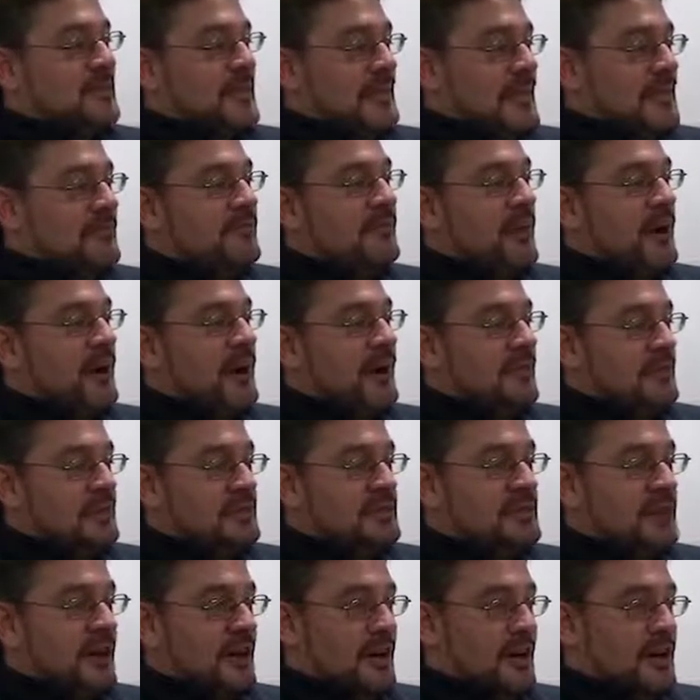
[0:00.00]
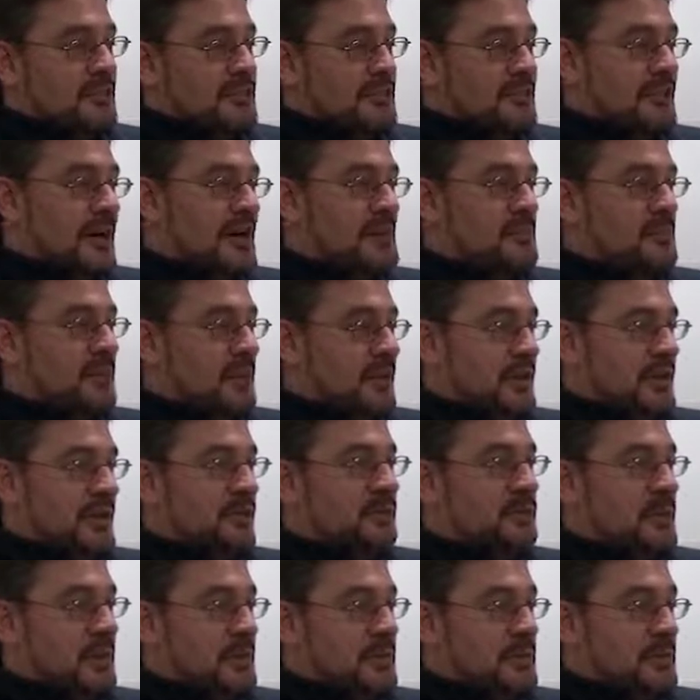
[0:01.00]
environments are to take money
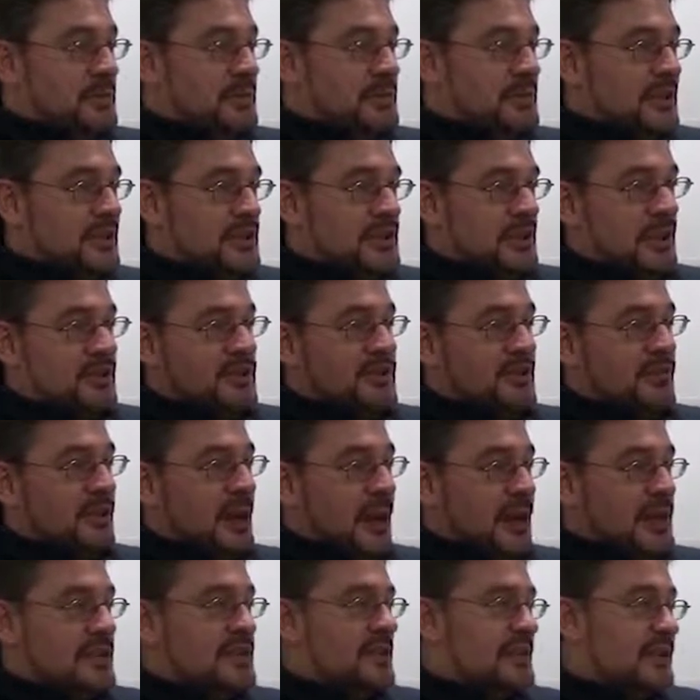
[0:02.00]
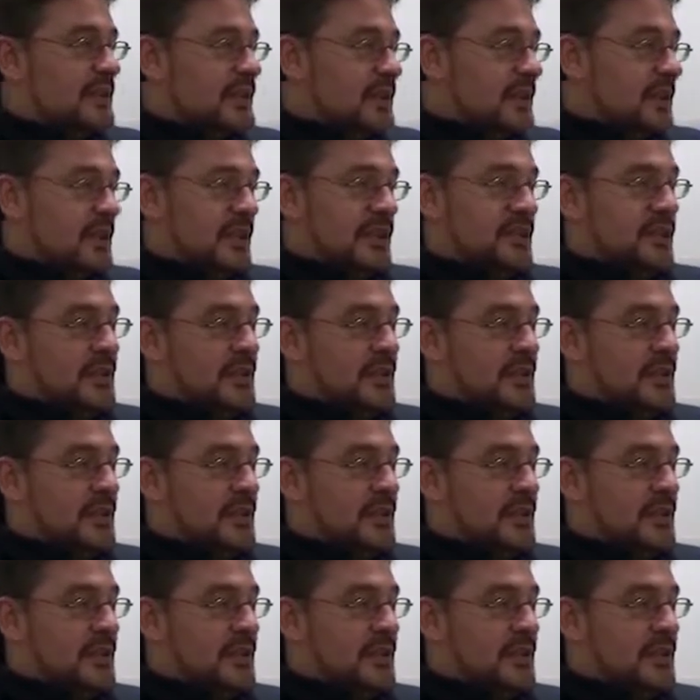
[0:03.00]
off people in terms of lighting, colour.